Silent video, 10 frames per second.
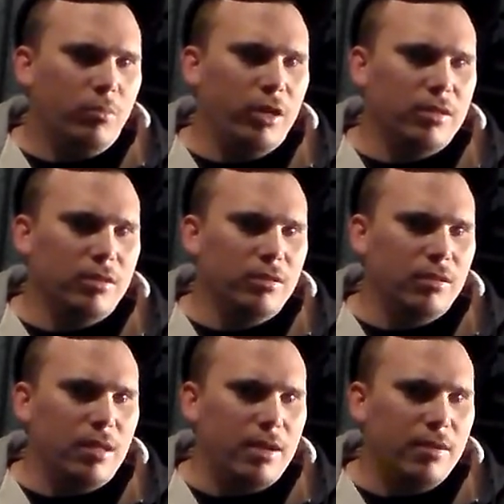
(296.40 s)
places
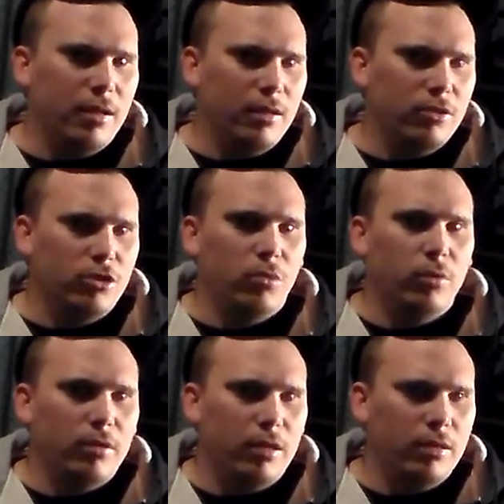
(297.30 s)
that they did. So
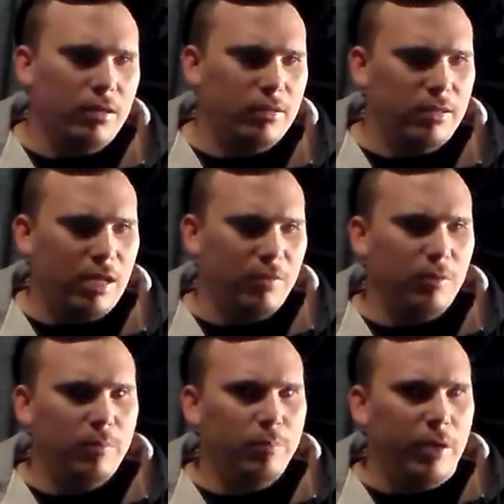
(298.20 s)
what they did is they gave
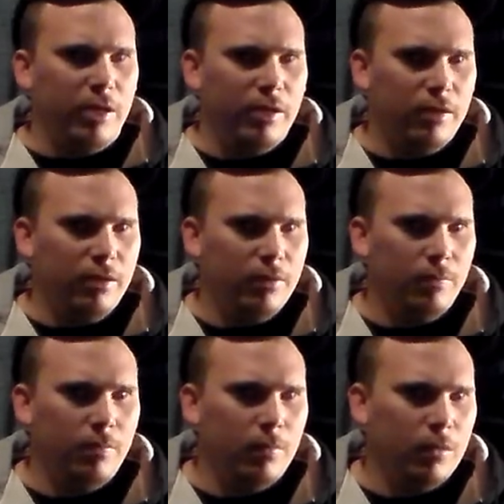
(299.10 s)
me Bing.
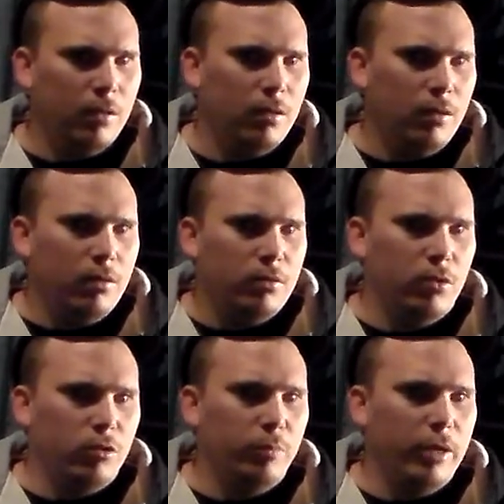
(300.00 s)

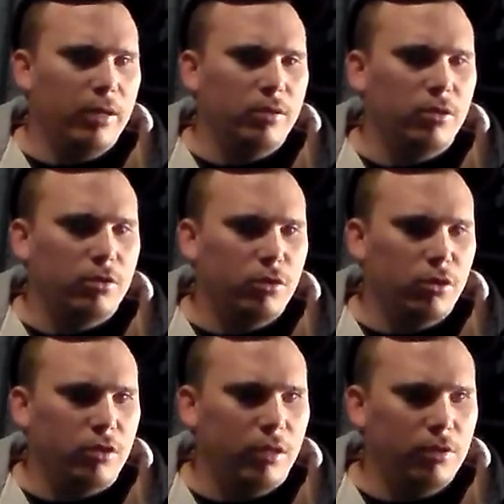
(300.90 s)
So Bing is a
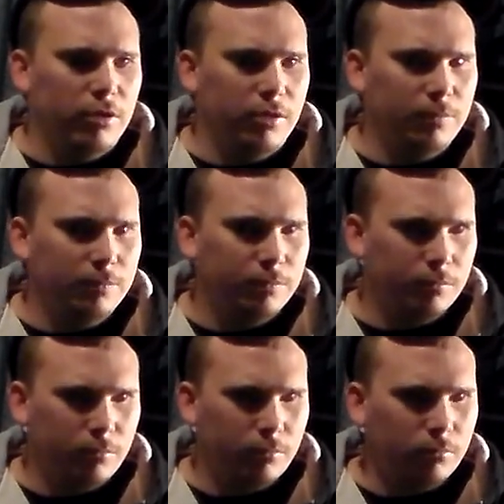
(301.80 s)
search engine.
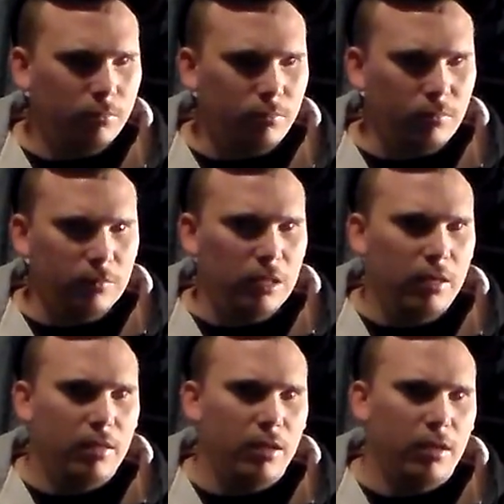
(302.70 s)

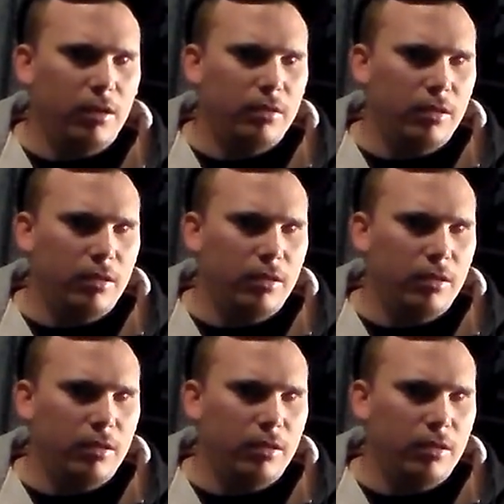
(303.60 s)
and then I